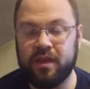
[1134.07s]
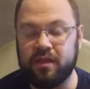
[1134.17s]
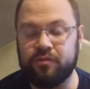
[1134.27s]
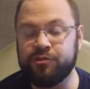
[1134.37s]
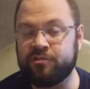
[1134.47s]

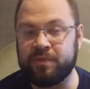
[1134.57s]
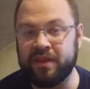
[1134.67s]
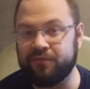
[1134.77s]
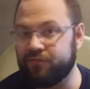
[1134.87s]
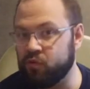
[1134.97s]
you will
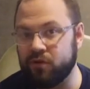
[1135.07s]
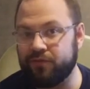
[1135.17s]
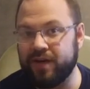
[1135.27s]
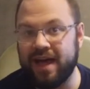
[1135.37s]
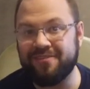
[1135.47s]
spend 4 or
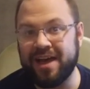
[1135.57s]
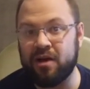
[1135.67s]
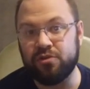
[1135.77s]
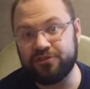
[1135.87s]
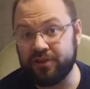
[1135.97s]
5
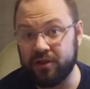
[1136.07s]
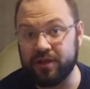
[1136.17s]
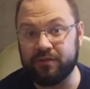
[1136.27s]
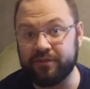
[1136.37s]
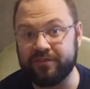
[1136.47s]
hours
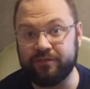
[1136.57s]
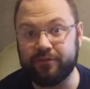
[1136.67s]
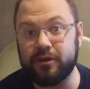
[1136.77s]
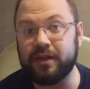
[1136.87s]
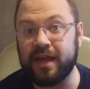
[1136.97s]
talking with some
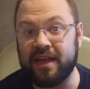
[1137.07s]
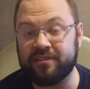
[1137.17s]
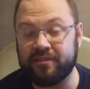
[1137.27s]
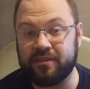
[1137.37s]
very nice